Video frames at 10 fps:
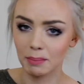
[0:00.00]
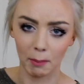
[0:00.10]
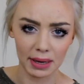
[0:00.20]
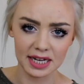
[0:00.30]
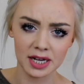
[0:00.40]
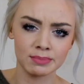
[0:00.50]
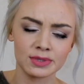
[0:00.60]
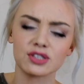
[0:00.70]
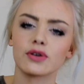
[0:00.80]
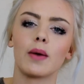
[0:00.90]
medium
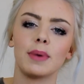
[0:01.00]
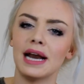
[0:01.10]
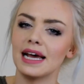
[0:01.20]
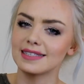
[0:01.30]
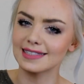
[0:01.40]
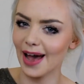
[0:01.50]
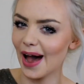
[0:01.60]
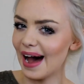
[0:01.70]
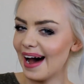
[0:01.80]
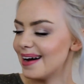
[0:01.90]
scrubbiness
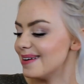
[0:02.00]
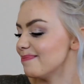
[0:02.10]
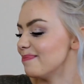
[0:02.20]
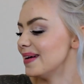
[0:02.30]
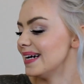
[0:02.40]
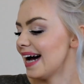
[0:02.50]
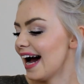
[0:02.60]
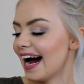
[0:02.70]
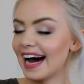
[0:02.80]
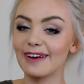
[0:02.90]
and
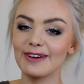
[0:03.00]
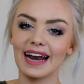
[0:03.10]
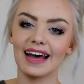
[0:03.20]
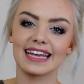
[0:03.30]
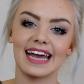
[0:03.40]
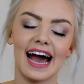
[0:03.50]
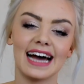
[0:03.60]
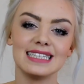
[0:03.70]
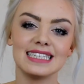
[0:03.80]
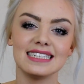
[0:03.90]
I really like it,
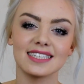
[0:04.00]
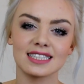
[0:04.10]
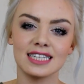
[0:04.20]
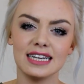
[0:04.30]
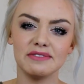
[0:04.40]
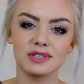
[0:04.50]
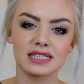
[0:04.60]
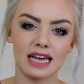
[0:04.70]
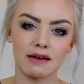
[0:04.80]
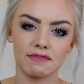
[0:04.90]
and it doesn't leave your
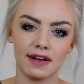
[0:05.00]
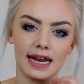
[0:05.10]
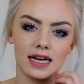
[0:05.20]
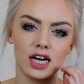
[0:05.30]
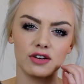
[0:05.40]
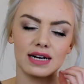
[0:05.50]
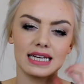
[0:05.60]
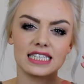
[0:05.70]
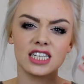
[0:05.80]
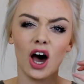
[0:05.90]
skin feeling like
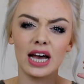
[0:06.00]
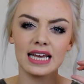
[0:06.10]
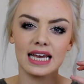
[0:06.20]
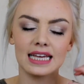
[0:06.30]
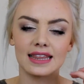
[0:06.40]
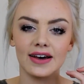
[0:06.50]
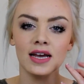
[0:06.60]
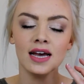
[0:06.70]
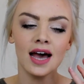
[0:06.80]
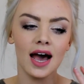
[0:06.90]
really tight
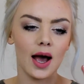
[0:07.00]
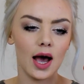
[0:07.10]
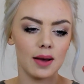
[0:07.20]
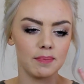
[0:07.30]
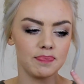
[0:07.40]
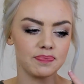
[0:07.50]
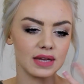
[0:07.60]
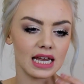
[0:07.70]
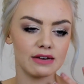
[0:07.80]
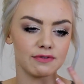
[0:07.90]
either.
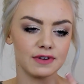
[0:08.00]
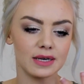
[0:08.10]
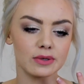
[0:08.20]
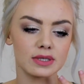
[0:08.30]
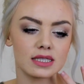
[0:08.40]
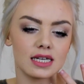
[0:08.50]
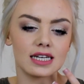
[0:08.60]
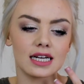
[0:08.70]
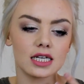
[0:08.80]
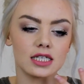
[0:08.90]
It feels
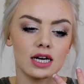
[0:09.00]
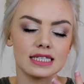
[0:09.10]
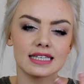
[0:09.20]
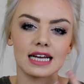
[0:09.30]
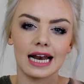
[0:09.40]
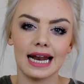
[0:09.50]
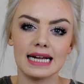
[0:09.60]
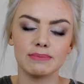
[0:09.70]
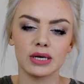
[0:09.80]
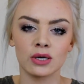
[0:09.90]
nice and
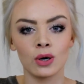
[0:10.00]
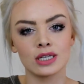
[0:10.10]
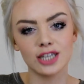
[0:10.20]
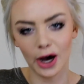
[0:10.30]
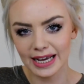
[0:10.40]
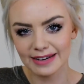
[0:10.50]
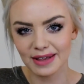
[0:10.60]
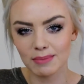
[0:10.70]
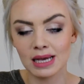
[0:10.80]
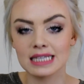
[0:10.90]
clean but not tight,
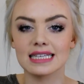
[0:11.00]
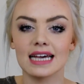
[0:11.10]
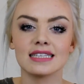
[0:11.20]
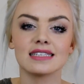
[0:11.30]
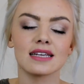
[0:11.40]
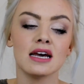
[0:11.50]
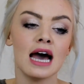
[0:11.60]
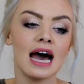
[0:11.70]
if that makes sense.